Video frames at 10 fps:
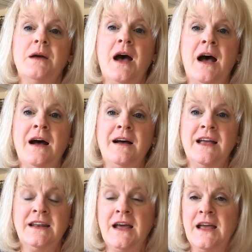
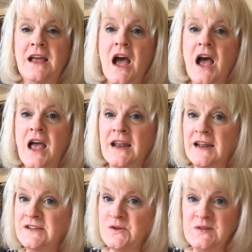and
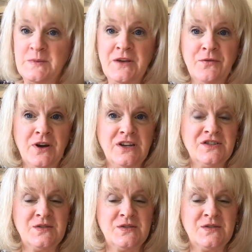I don't speak French,